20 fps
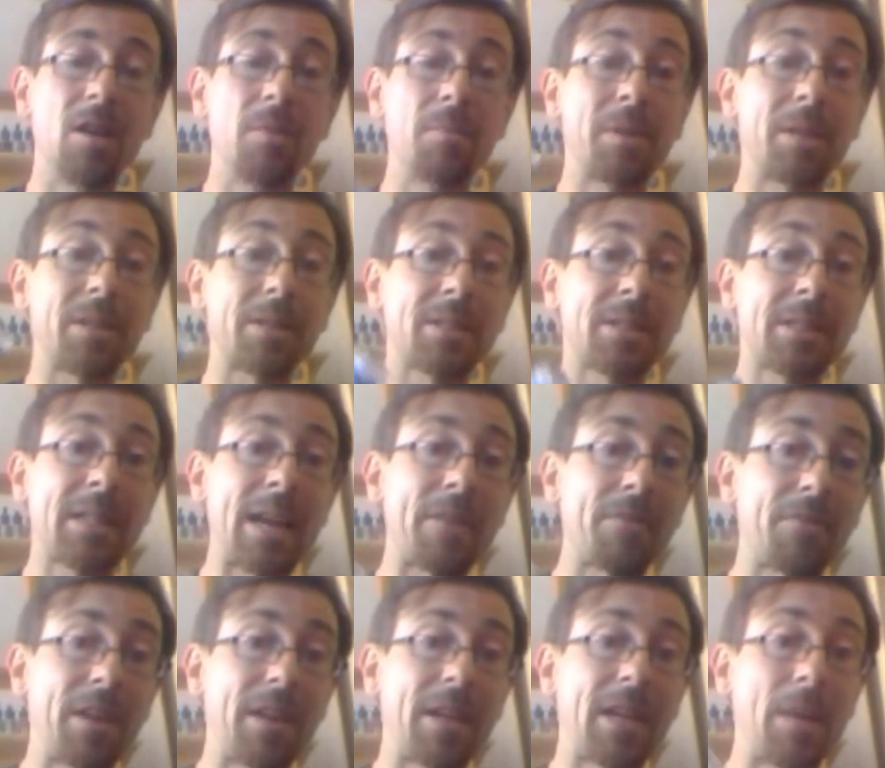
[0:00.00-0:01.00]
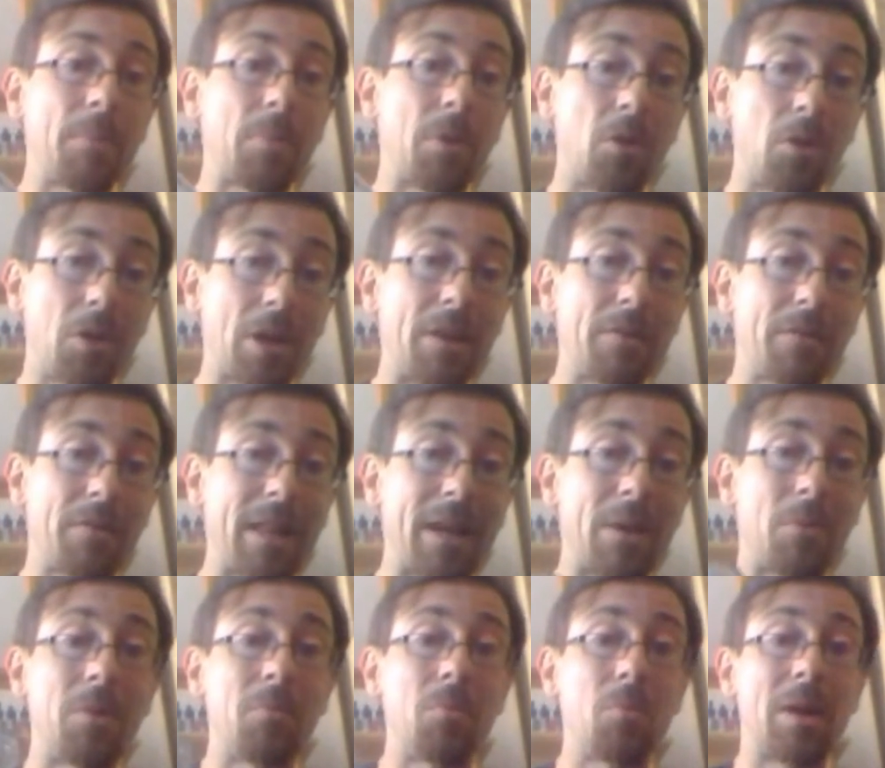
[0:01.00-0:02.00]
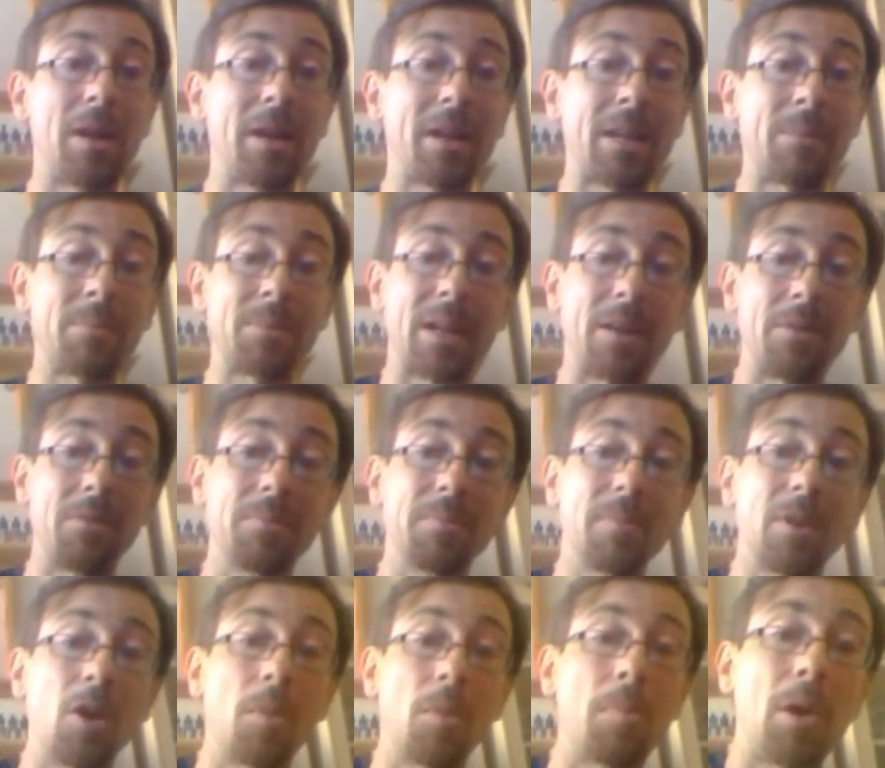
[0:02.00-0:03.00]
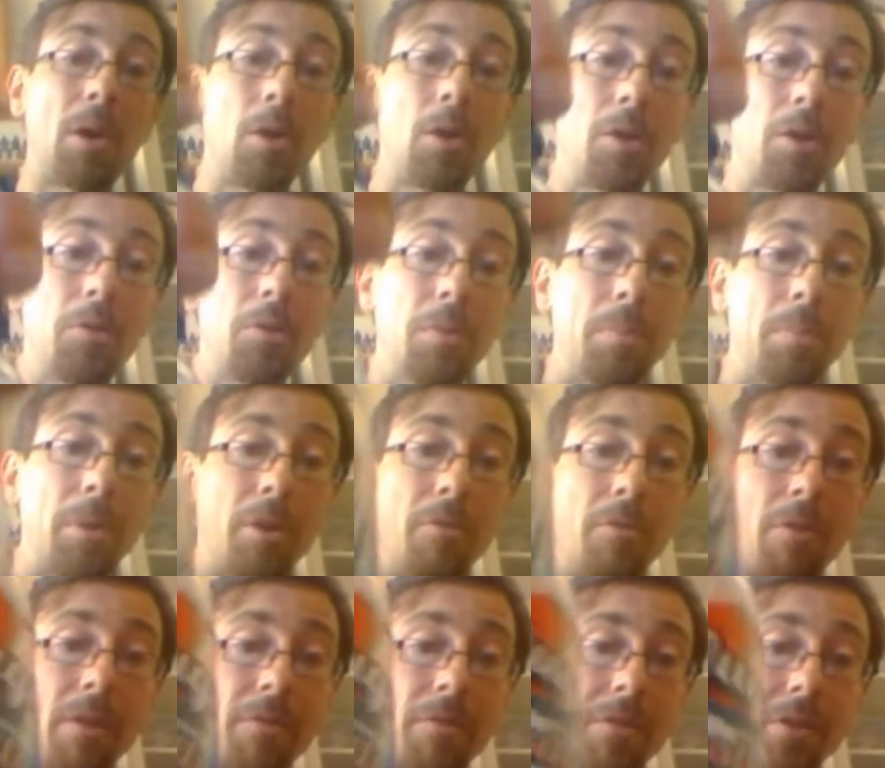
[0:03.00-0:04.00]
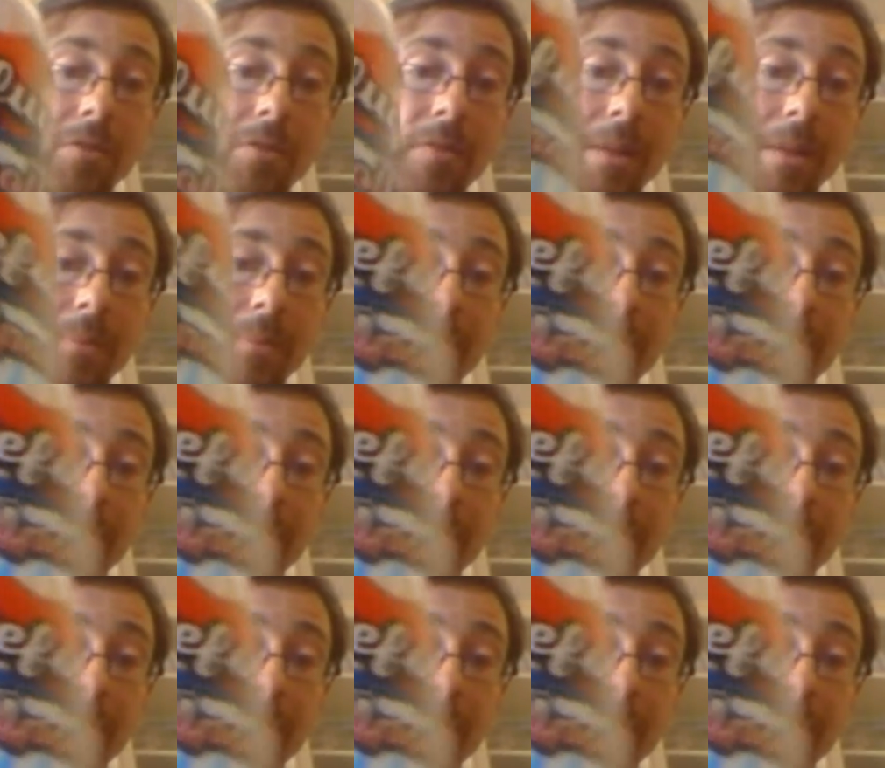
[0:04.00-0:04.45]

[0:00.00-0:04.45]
But definitely keep a lookout for that one when it comes out. Apollo by Refuge Vaping.